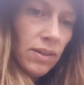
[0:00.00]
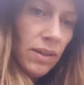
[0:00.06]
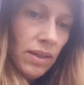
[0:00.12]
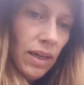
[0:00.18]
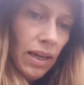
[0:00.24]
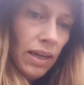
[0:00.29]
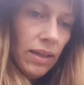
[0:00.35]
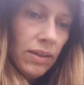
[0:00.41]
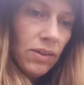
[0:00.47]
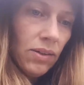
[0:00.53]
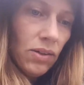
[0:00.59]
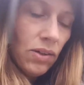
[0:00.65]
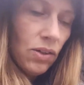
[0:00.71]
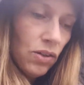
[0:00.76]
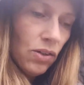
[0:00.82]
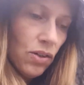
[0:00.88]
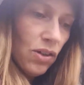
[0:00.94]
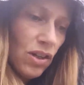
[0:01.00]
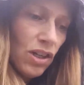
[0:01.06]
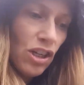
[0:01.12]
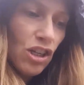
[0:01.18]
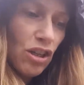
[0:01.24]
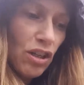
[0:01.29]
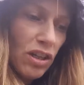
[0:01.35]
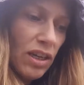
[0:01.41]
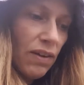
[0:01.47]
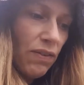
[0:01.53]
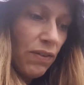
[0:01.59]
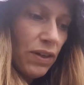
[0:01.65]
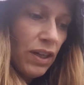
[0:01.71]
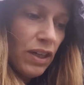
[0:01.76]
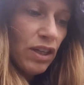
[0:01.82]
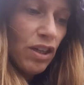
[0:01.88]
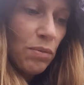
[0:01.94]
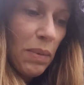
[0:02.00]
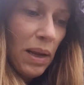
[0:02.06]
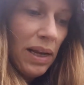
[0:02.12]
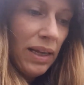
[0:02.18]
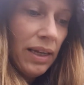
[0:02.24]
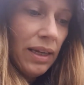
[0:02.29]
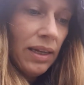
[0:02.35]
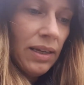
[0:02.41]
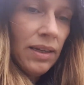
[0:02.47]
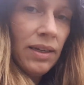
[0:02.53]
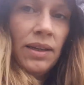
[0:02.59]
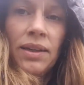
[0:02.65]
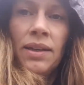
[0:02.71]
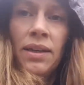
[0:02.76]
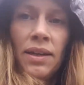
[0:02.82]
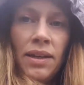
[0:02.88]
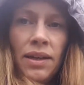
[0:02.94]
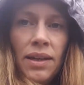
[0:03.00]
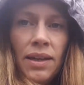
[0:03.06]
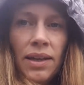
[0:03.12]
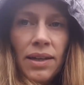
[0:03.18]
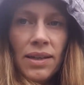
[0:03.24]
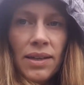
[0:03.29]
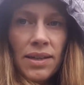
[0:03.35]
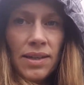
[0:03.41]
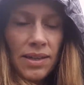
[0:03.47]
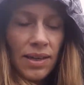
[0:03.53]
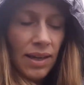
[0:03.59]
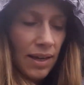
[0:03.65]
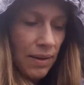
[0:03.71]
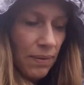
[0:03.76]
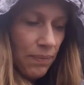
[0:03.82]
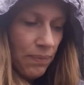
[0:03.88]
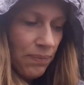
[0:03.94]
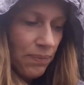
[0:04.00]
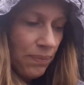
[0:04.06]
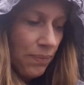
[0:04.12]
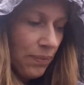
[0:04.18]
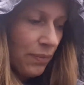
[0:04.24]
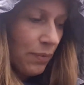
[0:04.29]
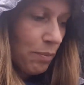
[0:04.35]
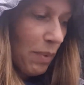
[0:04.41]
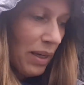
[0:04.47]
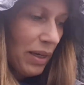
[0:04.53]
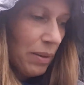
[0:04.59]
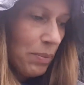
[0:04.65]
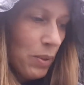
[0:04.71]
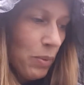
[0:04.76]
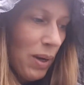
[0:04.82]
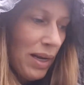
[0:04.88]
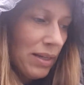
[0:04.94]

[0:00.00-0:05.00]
So yeah, she's just sniffing and smelling and uh, making me